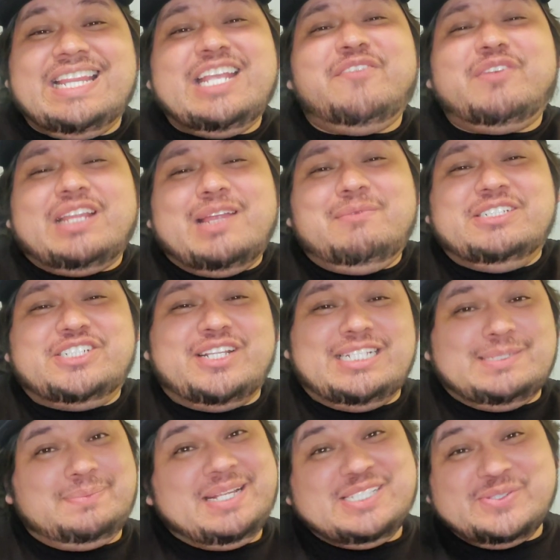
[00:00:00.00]
Thank you for letting me share
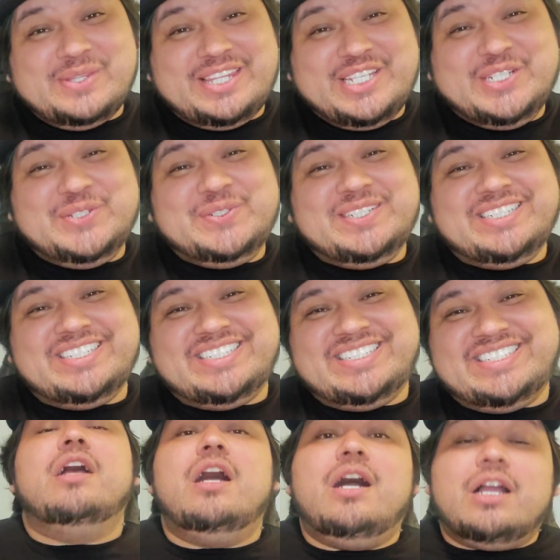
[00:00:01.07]
these pins with you.
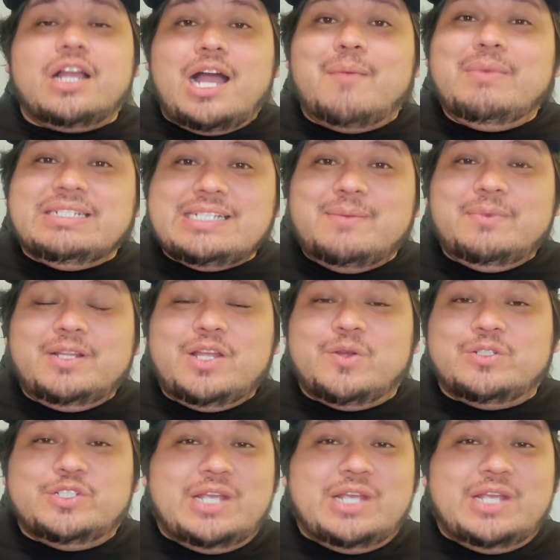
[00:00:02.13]
Comment down below,